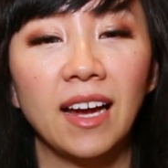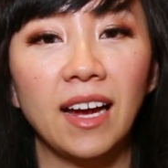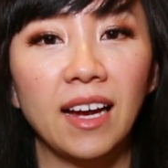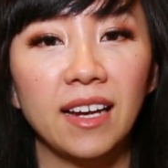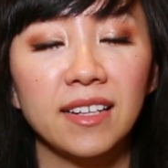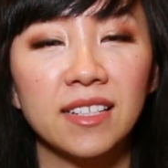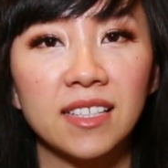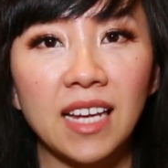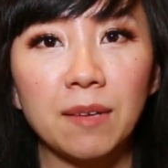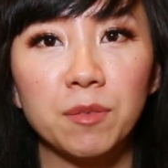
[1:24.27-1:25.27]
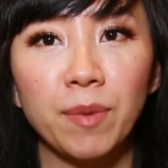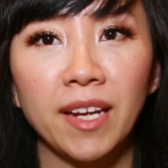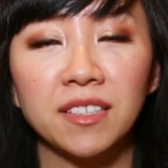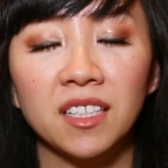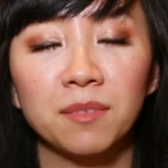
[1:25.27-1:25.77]
I stopped
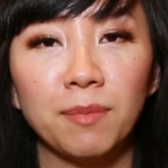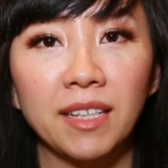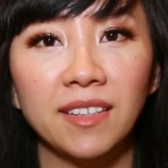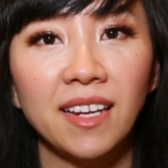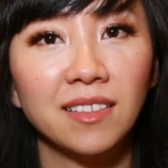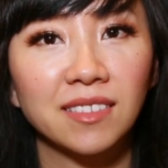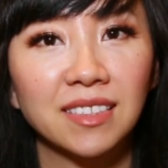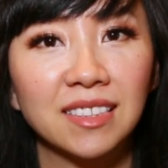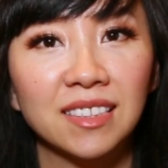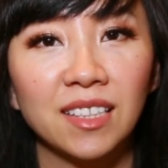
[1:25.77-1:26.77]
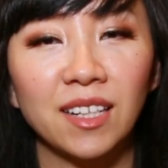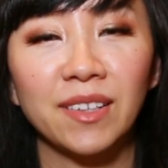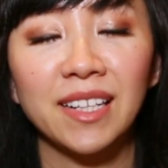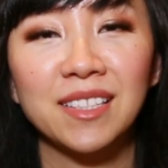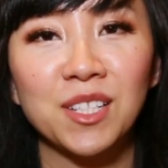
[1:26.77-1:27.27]
painting my nails.
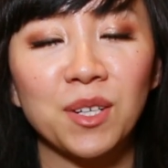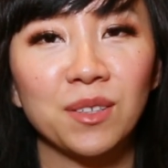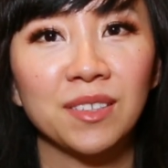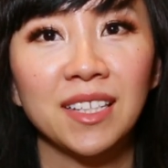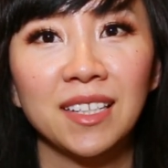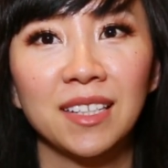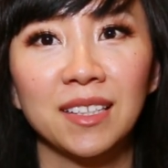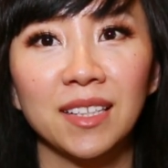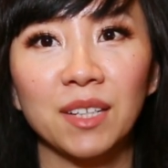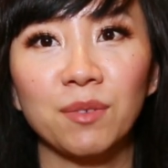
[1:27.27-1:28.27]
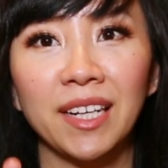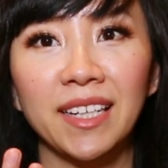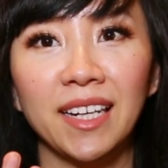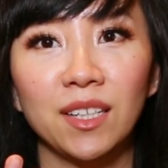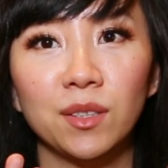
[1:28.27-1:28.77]
Alright, so like
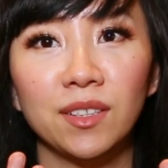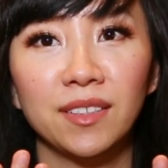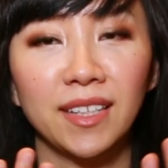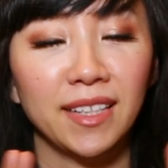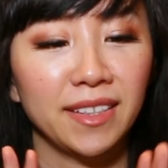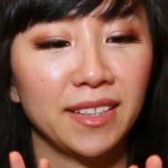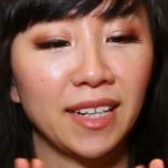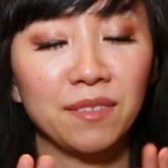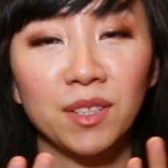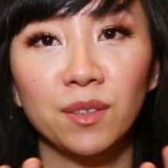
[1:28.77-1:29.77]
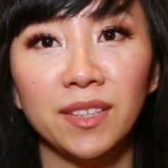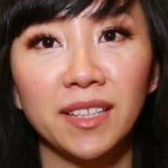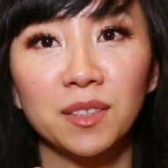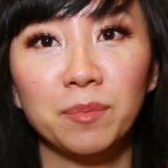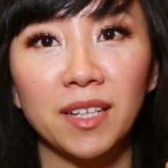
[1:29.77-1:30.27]
right now I have no
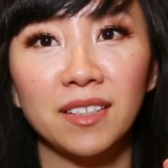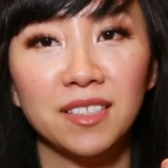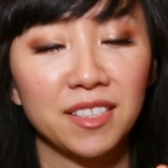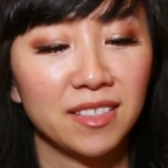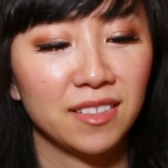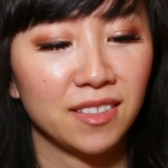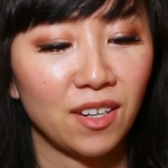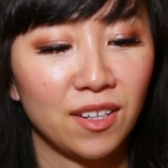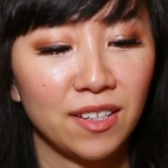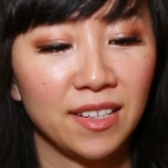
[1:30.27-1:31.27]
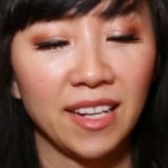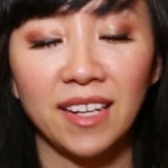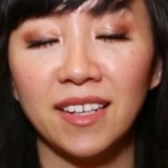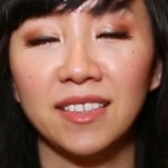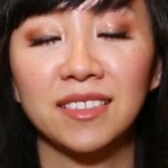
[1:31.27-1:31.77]
nail polishes on,
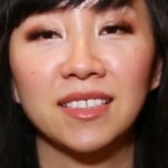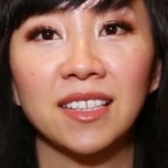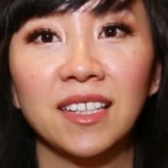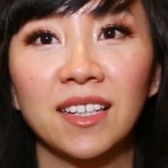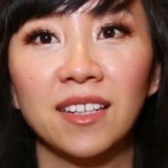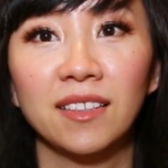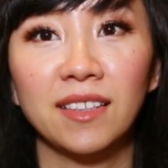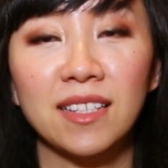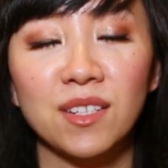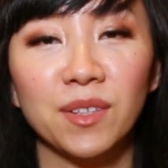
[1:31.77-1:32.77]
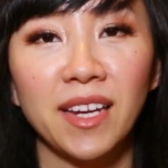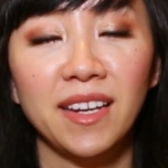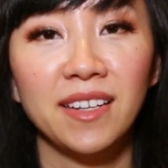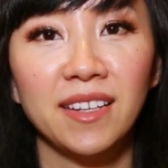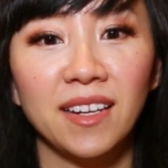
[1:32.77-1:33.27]
and that's
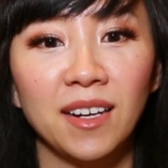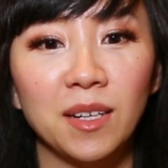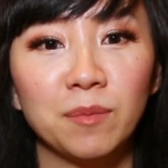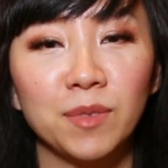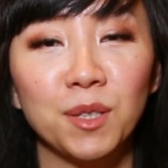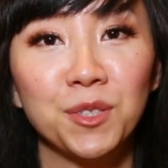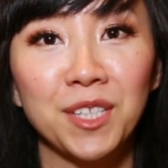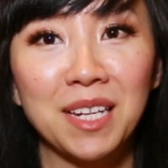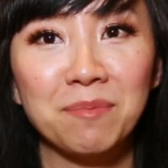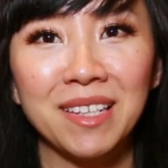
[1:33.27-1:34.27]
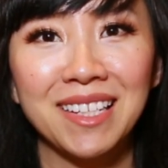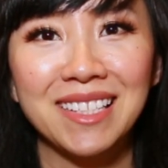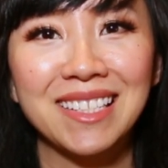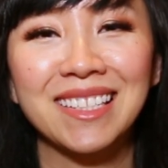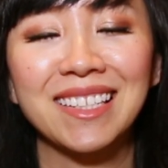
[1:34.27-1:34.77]
okay. No shame in
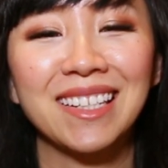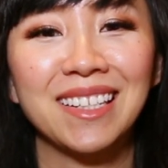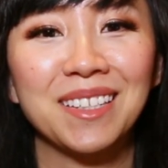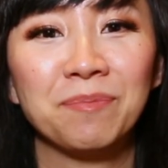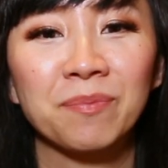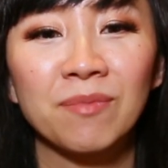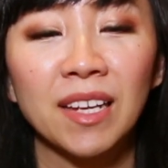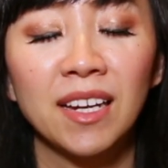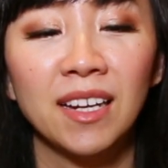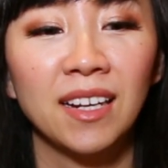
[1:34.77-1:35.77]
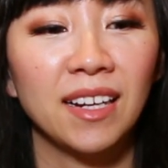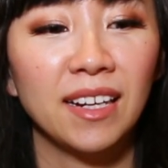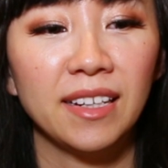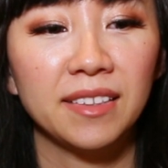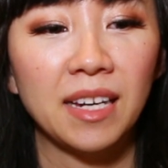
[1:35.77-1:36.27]
it.
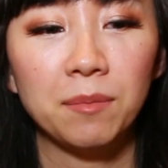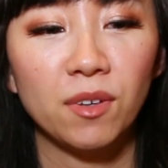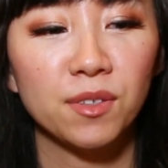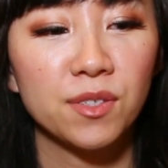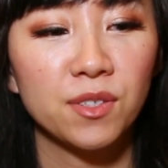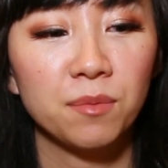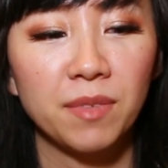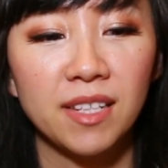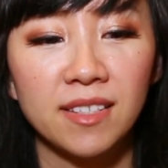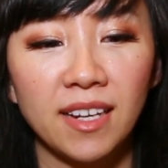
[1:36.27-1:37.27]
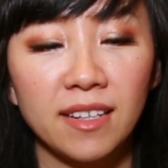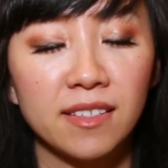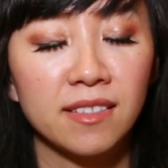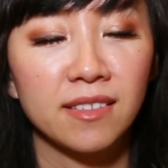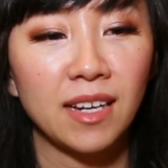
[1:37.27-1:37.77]
That also means I
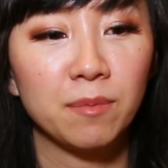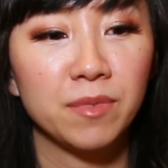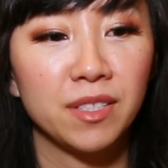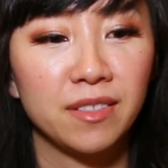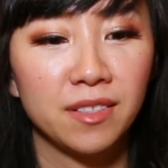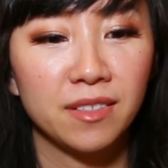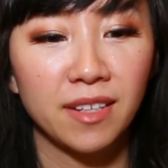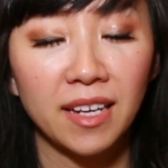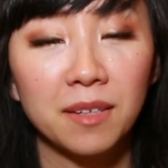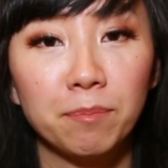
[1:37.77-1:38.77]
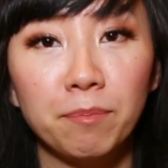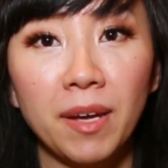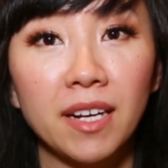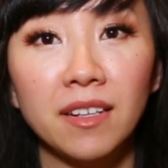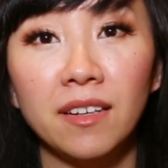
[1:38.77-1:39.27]
stopped getting
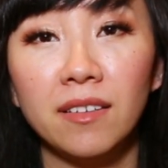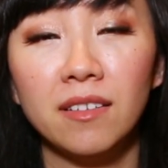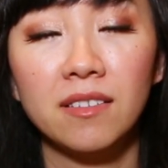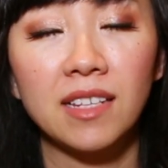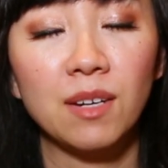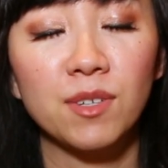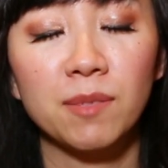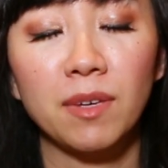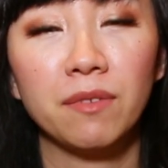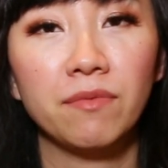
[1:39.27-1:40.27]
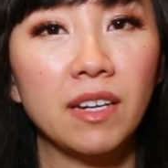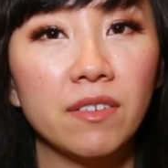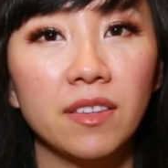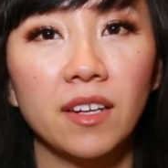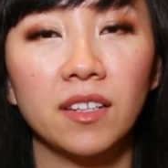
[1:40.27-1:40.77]
pedicures. That was my
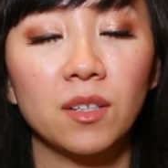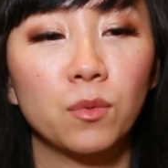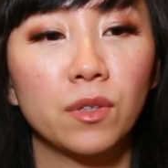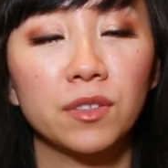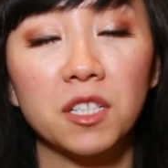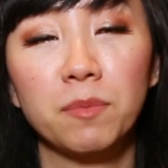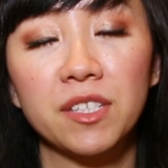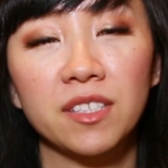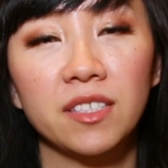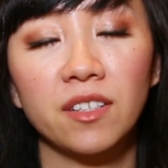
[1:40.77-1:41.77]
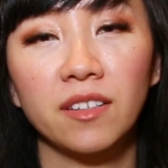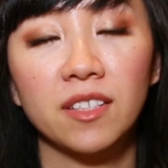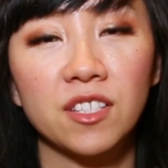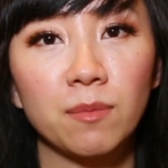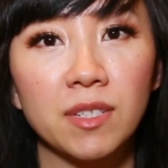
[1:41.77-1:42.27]
favorite thing in the world, especially
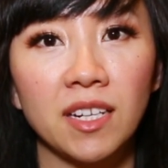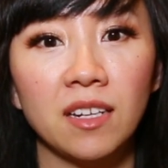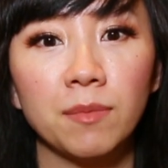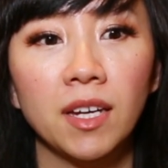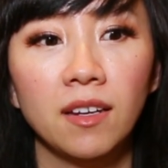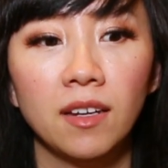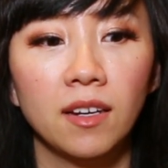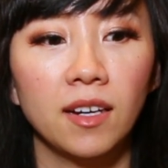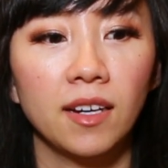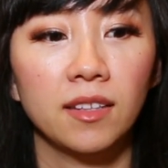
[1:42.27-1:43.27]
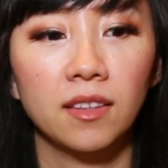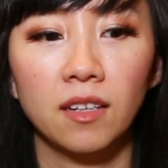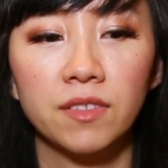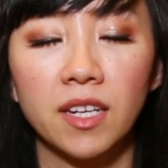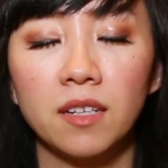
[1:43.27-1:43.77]
during the summertime. I
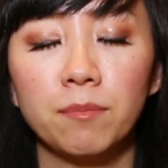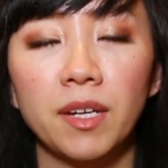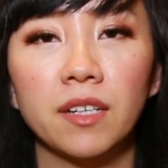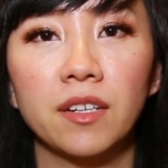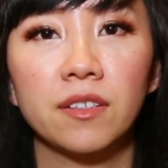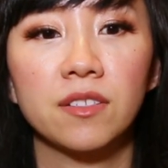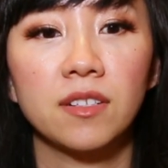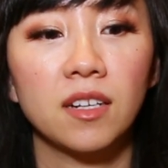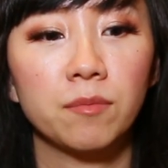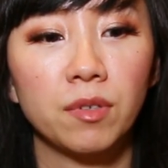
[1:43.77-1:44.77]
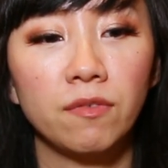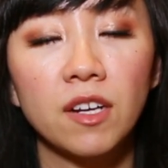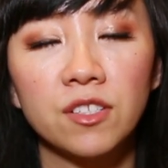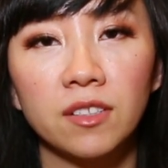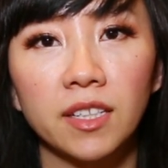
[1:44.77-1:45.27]
loved getting pedicures done
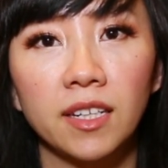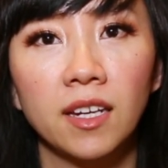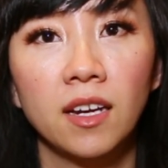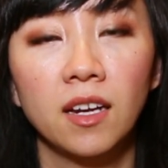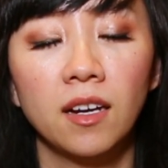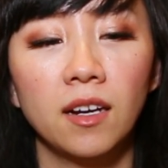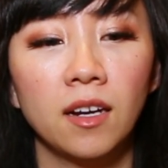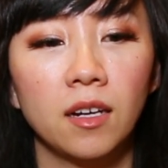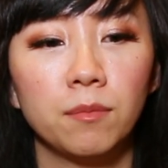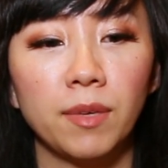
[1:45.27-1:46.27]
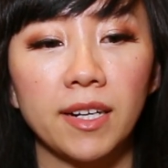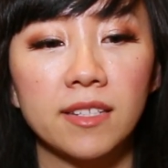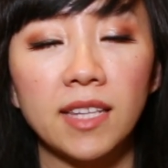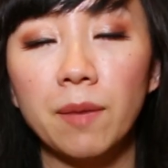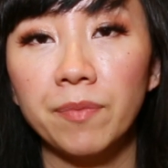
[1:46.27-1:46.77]
professionally, but I
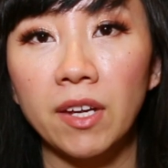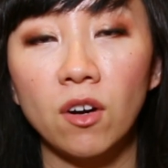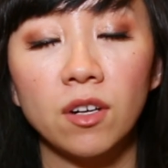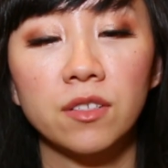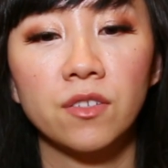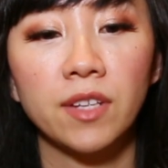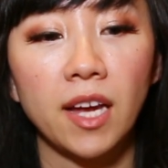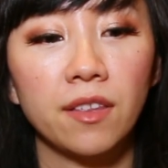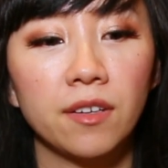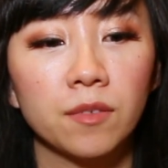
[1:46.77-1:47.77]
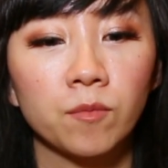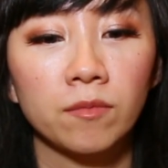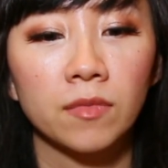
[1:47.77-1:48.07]
stopped that altogether.